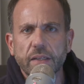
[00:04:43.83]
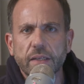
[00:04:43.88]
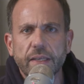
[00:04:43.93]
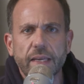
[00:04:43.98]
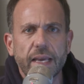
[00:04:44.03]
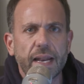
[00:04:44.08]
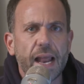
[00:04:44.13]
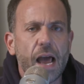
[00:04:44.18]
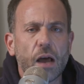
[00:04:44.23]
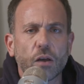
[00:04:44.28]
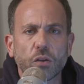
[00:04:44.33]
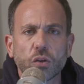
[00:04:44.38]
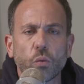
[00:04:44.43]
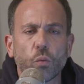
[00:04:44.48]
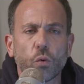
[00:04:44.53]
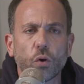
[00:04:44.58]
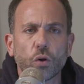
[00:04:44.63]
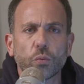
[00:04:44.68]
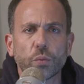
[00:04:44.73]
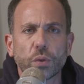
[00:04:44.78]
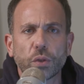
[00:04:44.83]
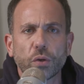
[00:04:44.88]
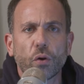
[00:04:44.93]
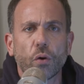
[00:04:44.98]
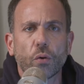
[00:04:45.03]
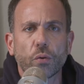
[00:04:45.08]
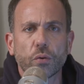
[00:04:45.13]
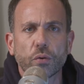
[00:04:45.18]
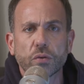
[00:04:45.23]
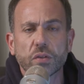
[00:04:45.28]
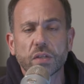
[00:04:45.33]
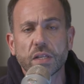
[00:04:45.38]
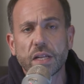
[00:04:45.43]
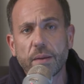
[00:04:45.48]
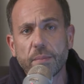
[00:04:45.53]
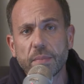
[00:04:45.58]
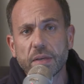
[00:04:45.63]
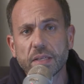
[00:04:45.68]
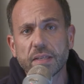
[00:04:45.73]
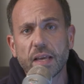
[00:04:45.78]
to get out in the world with their owners, and
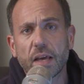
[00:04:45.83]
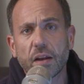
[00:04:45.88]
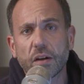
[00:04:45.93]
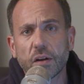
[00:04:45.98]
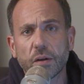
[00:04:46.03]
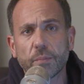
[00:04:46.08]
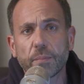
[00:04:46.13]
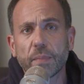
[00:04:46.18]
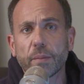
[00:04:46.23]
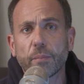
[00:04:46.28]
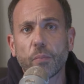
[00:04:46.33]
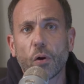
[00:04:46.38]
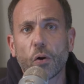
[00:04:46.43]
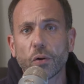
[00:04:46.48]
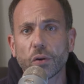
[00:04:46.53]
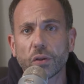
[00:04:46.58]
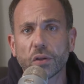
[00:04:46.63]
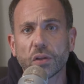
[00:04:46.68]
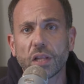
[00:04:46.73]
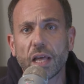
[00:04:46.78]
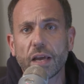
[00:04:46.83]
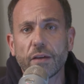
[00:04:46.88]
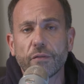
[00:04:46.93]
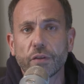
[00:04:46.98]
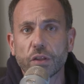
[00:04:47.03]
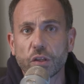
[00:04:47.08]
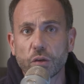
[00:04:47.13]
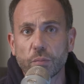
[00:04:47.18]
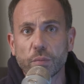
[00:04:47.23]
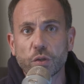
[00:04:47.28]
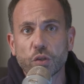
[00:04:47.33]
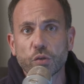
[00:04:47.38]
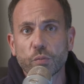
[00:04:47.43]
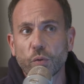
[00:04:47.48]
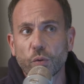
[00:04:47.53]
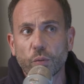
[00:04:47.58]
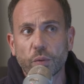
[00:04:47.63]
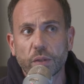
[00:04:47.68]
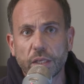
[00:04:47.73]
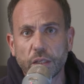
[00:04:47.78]
they miss out on a big part of their life and they're
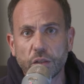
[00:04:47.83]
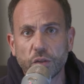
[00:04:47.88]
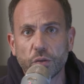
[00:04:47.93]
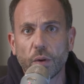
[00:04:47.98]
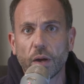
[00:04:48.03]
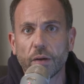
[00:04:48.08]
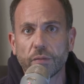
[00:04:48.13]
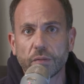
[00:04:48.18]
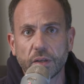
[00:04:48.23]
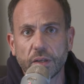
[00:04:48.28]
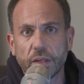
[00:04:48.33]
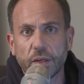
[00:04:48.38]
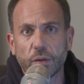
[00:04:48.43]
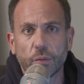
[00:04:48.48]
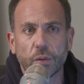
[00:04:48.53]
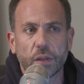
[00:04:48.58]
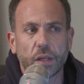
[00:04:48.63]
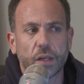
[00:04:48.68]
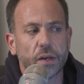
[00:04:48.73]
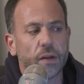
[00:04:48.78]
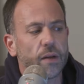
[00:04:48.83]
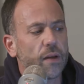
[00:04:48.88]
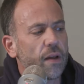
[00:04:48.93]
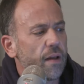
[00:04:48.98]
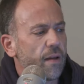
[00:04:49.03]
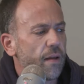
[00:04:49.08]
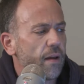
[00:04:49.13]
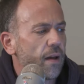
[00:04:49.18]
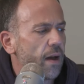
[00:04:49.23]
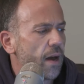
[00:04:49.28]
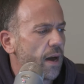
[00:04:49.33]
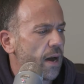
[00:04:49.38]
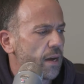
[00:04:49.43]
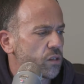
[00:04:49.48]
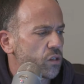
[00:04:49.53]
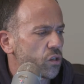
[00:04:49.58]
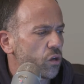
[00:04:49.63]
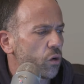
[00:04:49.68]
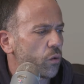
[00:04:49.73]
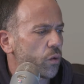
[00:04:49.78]
miserable when they do have to deal with it.
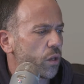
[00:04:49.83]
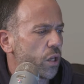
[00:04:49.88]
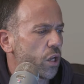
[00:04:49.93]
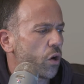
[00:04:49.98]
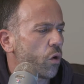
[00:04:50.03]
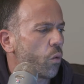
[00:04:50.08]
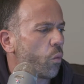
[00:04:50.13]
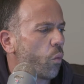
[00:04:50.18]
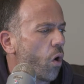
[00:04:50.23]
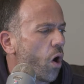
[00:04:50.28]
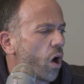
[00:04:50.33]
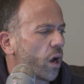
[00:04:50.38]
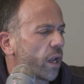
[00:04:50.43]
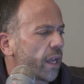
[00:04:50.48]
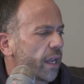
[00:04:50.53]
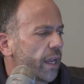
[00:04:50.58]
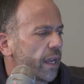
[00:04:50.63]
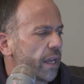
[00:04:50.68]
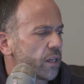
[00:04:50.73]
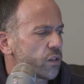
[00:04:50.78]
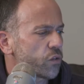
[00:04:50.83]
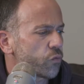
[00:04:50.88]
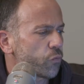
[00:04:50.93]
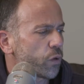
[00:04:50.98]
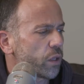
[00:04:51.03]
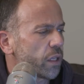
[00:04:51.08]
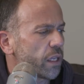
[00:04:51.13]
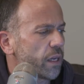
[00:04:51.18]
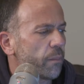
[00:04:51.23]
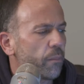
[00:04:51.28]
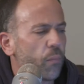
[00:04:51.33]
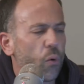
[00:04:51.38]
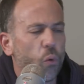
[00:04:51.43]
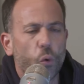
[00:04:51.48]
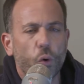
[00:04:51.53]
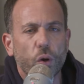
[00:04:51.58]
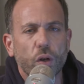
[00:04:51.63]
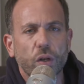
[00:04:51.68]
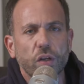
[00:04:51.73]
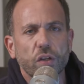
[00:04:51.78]
So walking is really
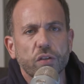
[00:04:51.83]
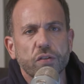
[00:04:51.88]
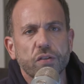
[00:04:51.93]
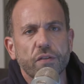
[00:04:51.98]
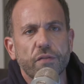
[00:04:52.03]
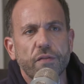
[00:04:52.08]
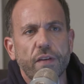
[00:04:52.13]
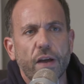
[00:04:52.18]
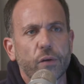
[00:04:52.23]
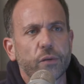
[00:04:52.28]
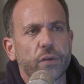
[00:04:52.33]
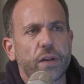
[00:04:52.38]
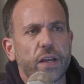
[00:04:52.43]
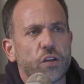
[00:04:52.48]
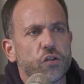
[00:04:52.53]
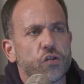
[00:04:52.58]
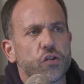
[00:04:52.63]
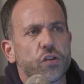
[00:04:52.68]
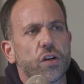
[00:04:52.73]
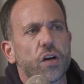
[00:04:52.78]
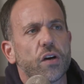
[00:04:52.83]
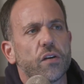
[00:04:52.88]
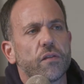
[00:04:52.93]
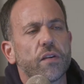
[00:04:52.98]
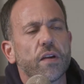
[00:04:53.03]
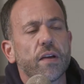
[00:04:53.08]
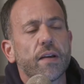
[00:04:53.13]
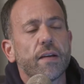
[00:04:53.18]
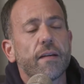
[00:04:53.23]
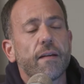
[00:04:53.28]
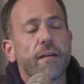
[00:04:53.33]
important. It's the foundation of